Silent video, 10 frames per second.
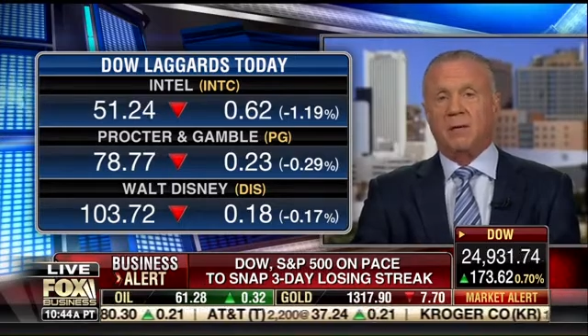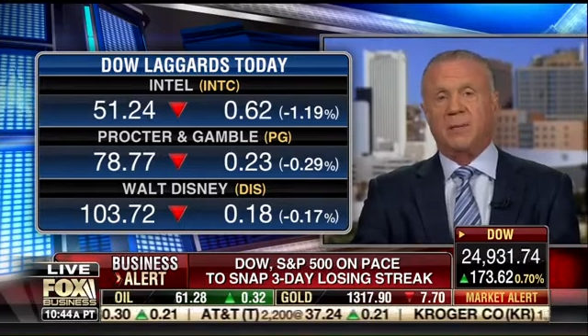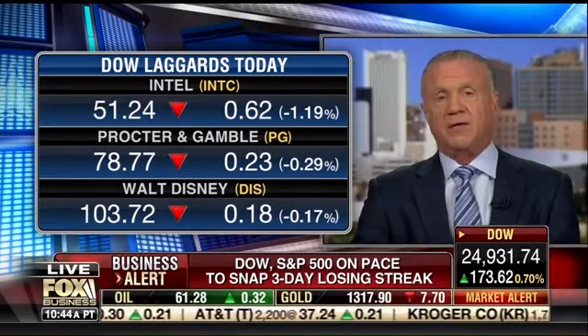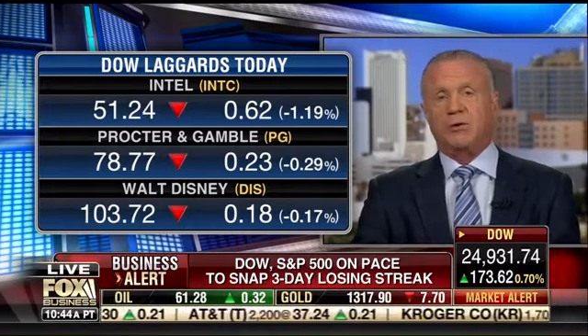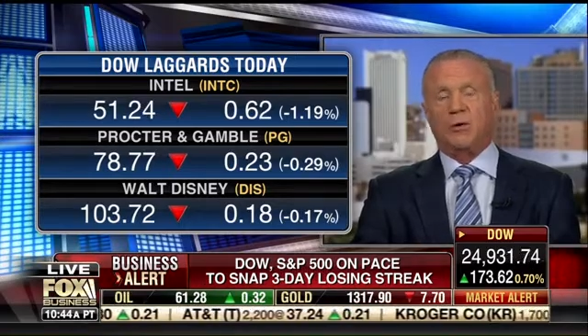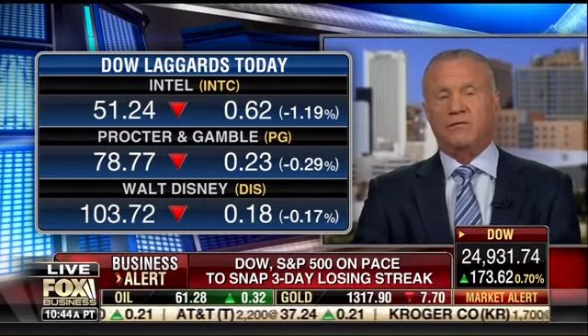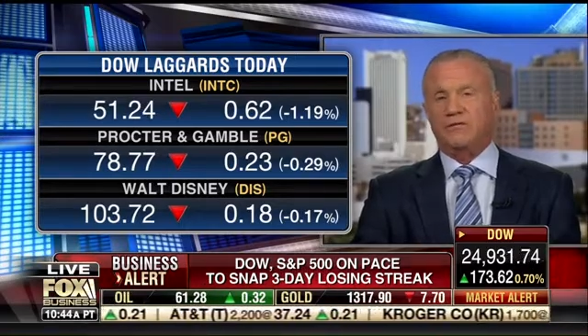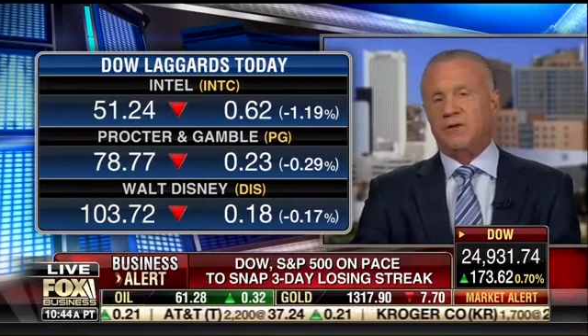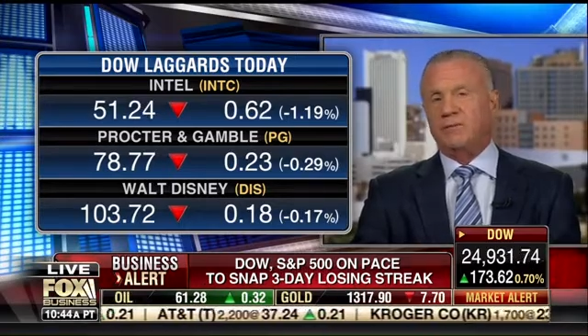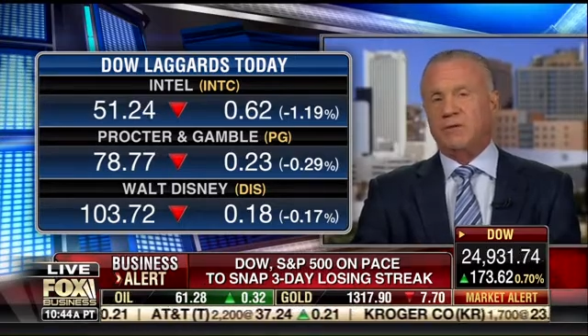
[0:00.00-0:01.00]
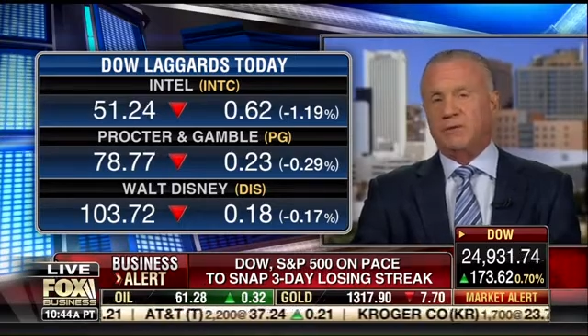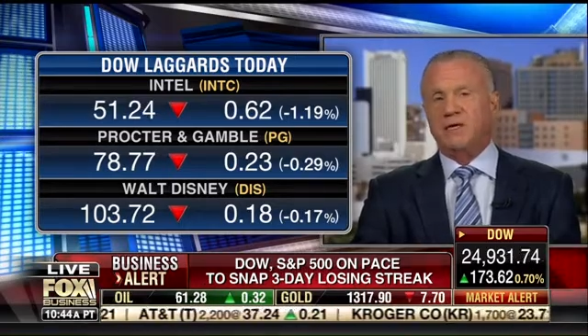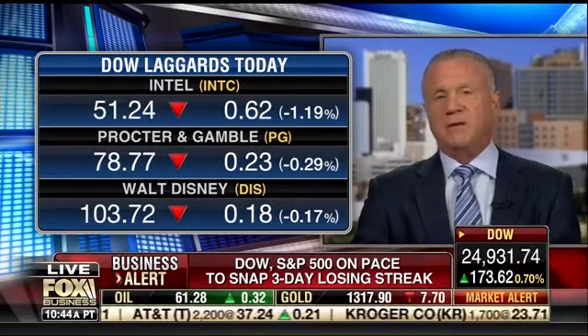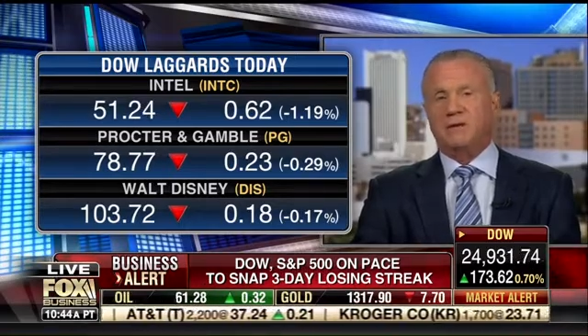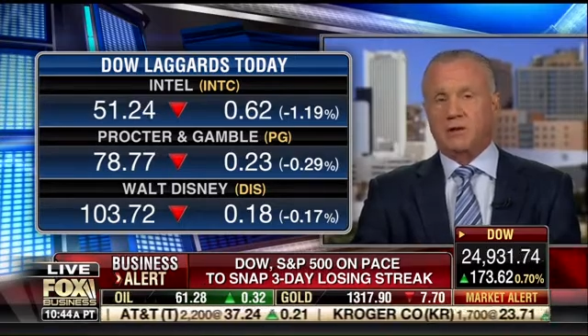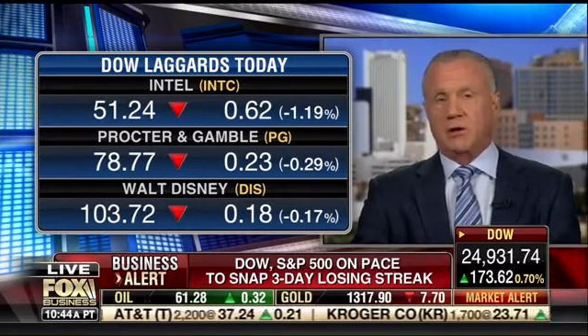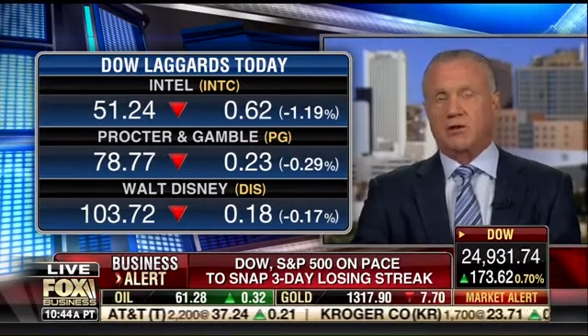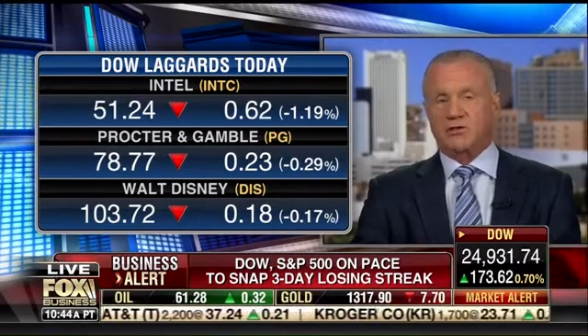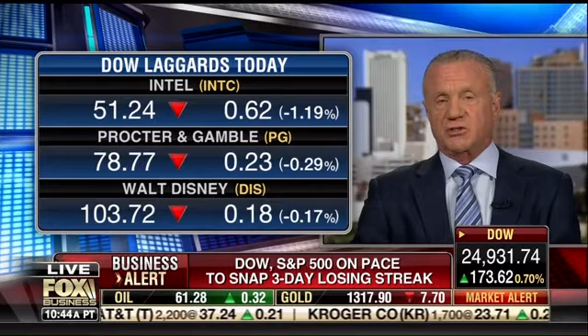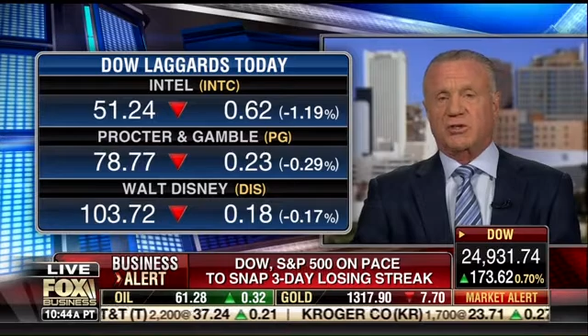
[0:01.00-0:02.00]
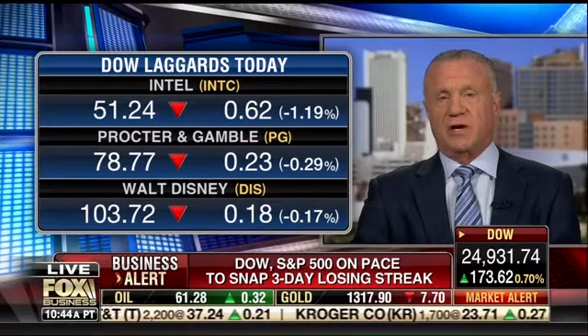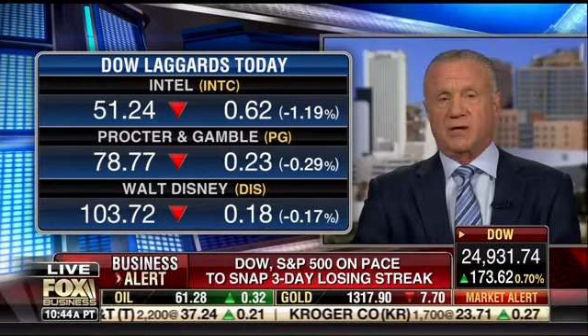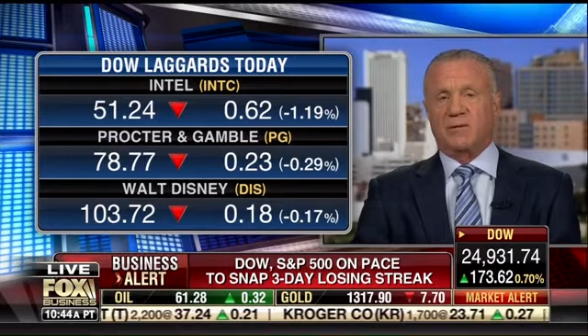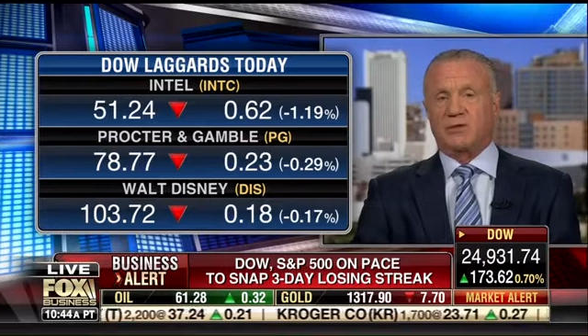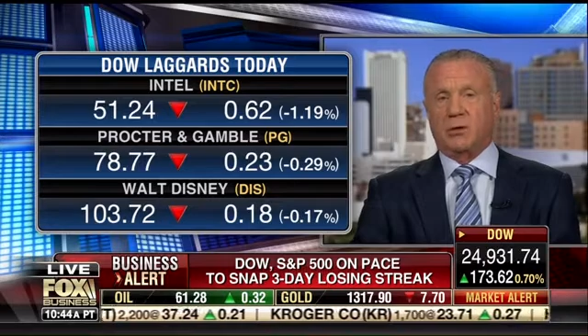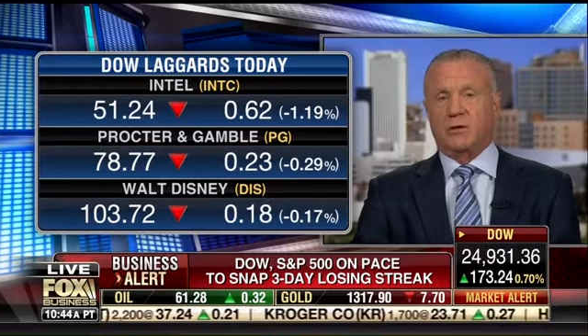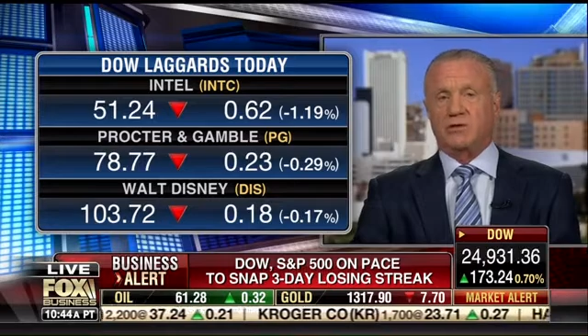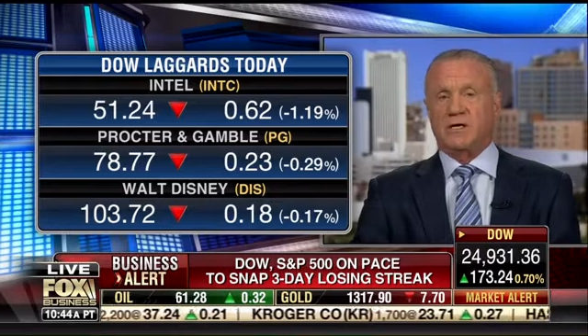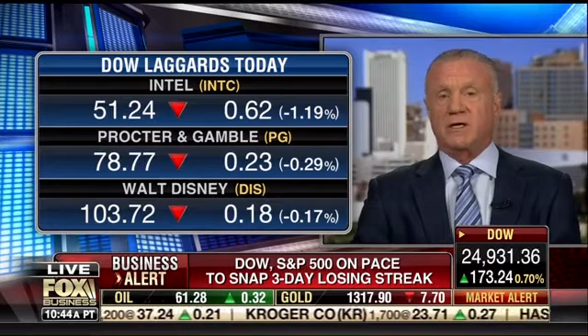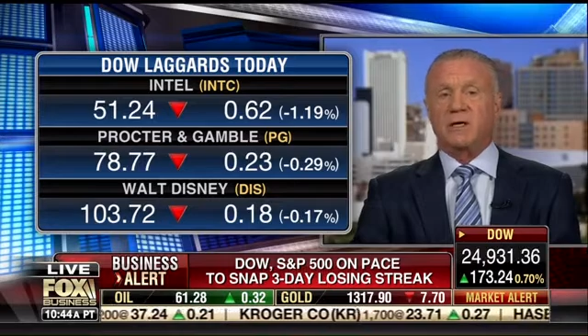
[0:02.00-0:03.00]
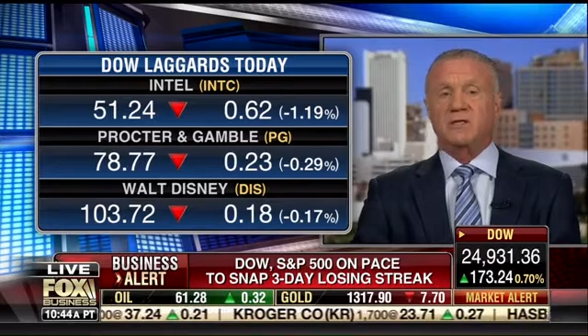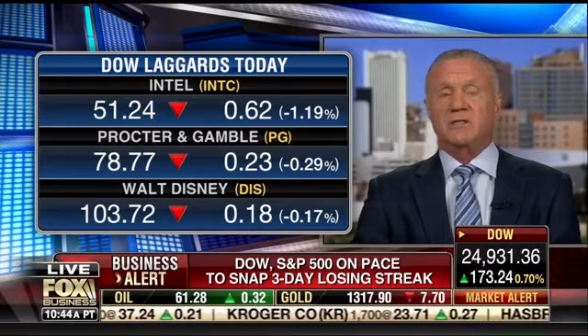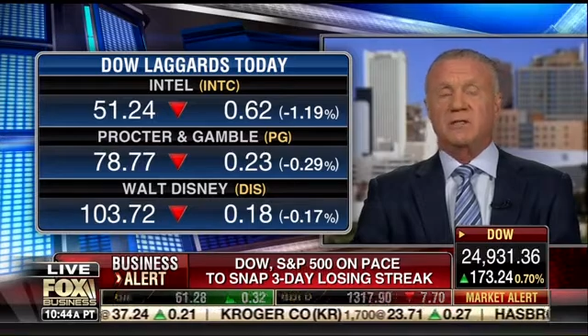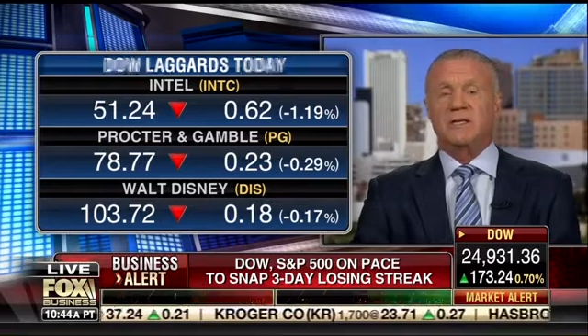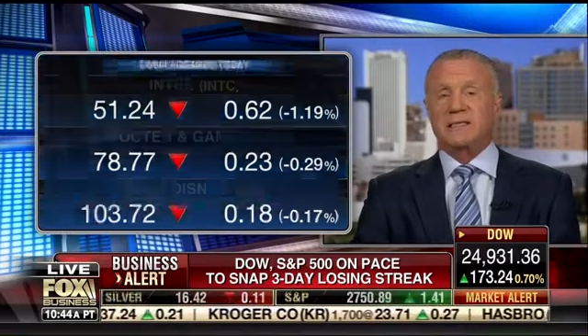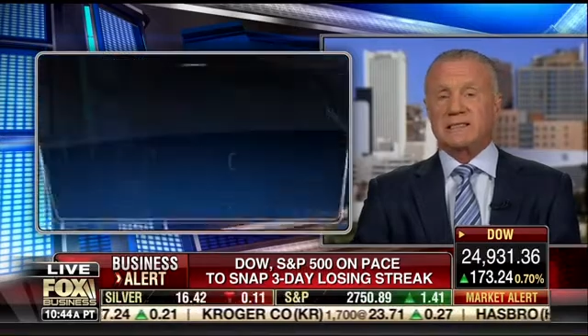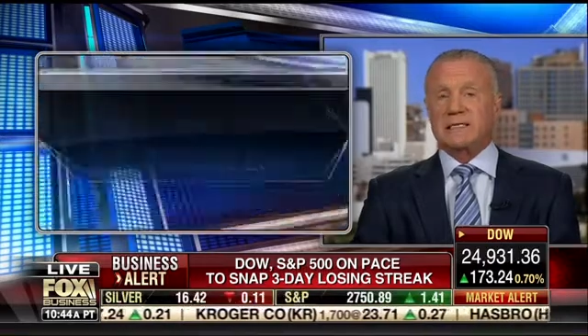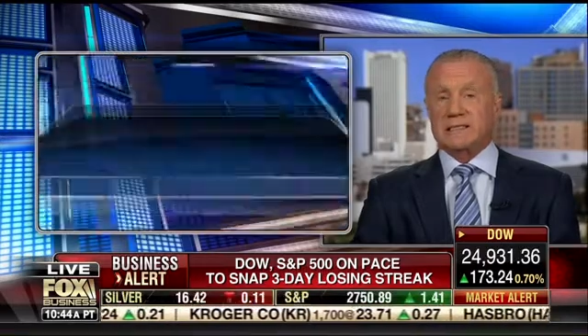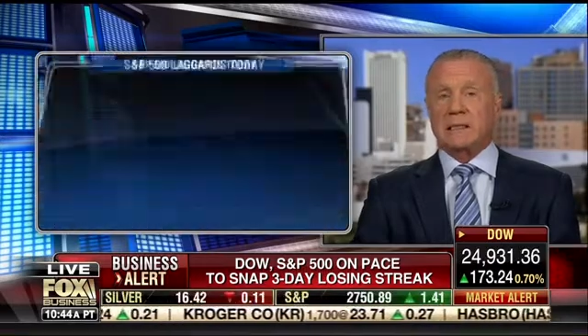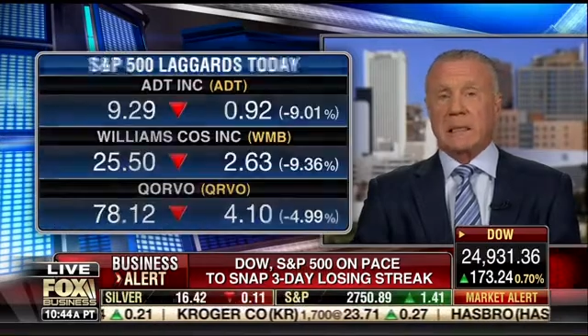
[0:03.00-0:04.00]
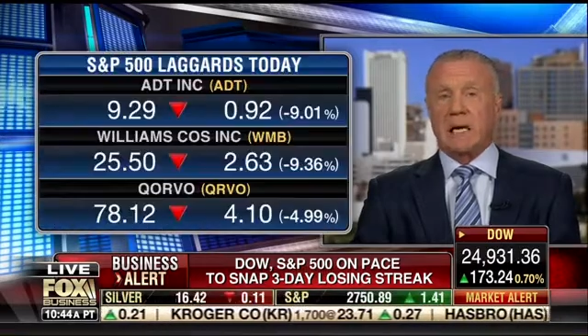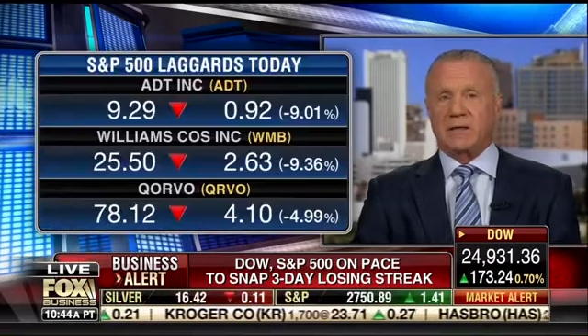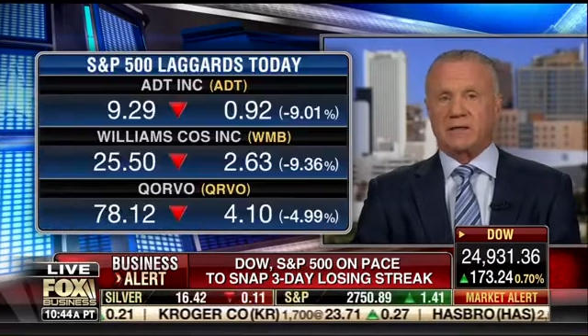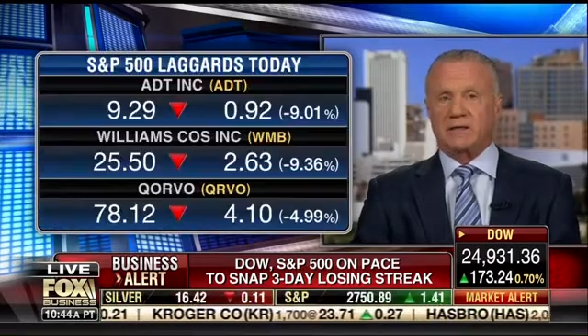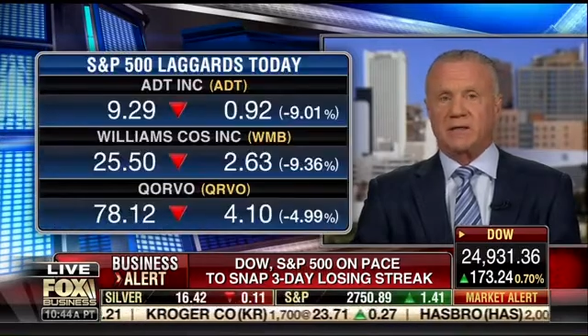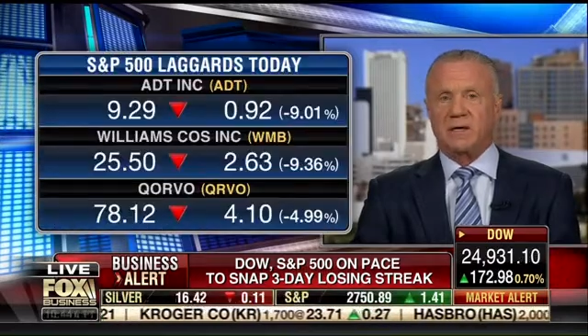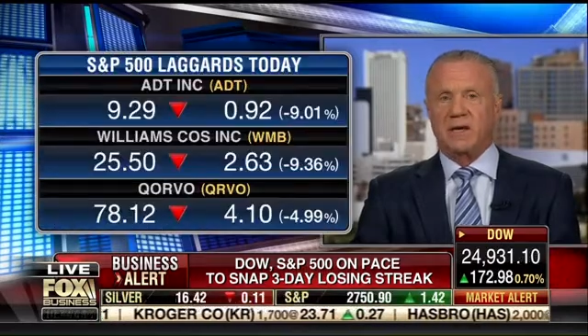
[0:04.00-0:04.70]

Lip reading: But in order for them to be the largest economy, Charles, they need us as a client.